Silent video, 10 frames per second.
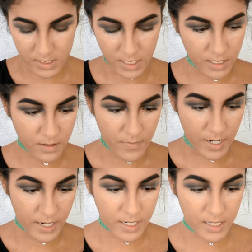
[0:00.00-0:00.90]
take
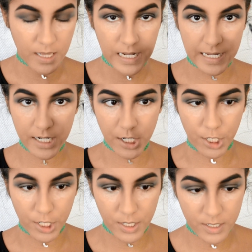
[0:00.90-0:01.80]
my
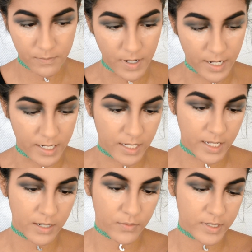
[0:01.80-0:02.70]
liner, my
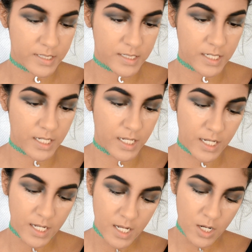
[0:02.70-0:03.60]

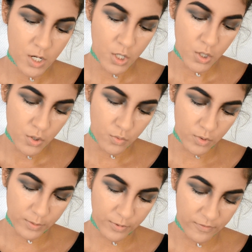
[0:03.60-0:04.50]
NYC
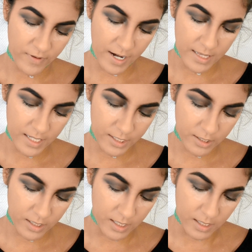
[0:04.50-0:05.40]
waterproof
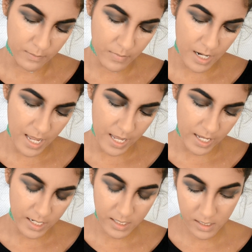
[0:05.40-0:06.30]
eyeliner in
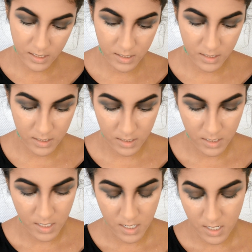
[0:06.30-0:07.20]
black,
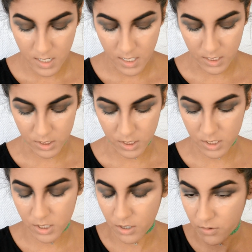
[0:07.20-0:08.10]
and
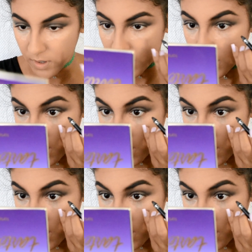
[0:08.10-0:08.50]
just throw that in